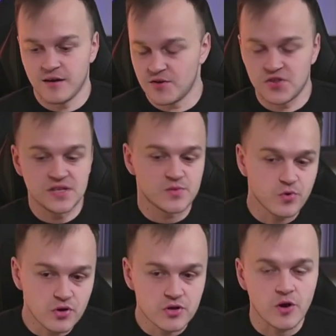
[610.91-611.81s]
this
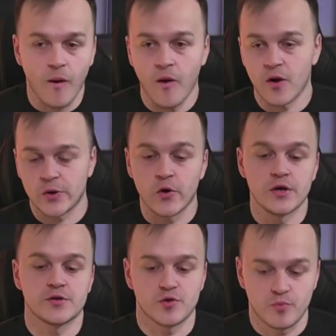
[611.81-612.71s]
book or
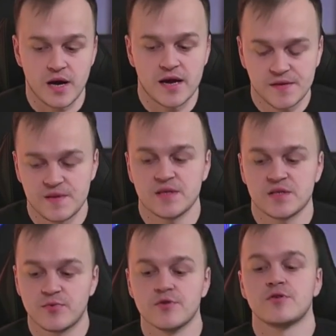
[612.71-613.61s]
going to buy this
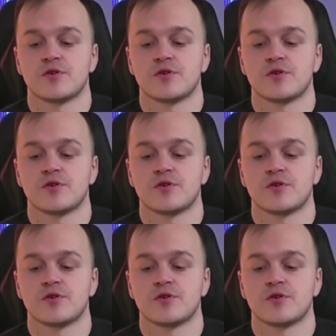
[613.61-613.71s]
book,